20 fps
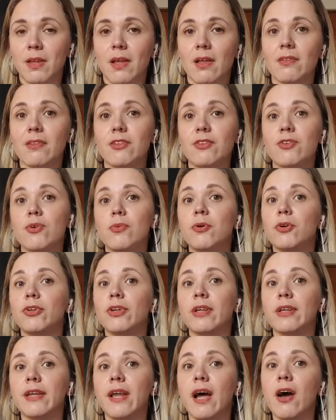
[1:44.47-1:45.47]
The new
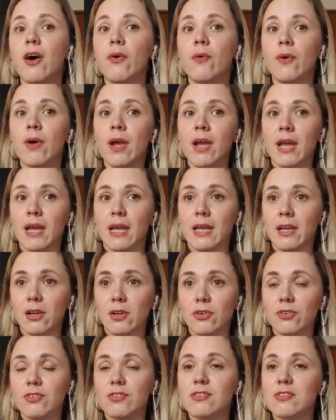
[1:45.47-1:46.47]
model now
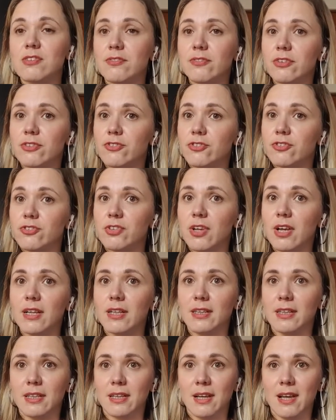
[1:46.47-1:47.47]
includes civil
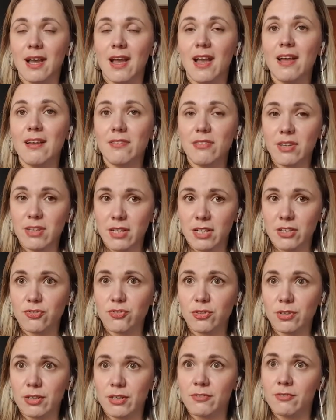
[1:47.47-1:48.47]
society and the
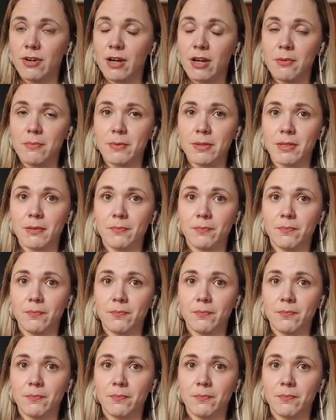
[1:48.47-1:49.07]
natural environment.